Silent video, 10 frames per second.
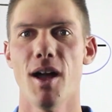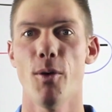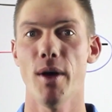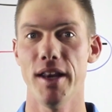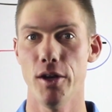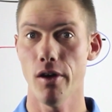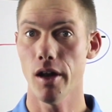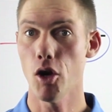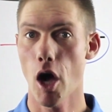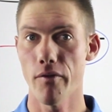When you are a
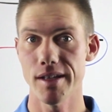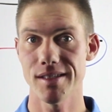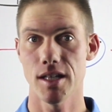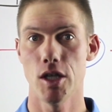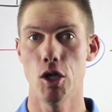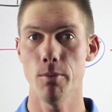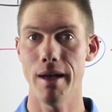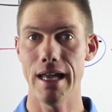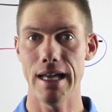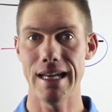novice, you
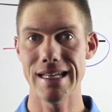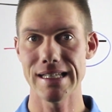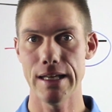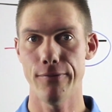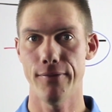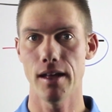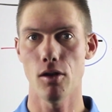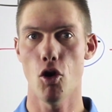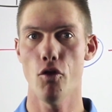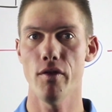may easily feel
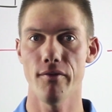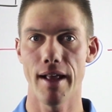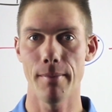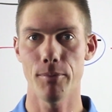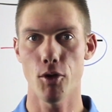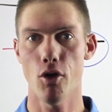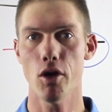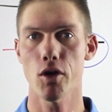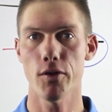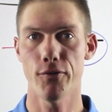overwhelmed or
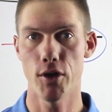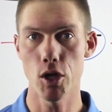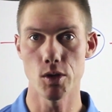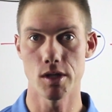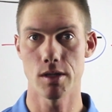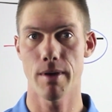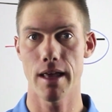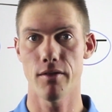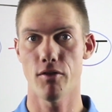confused by the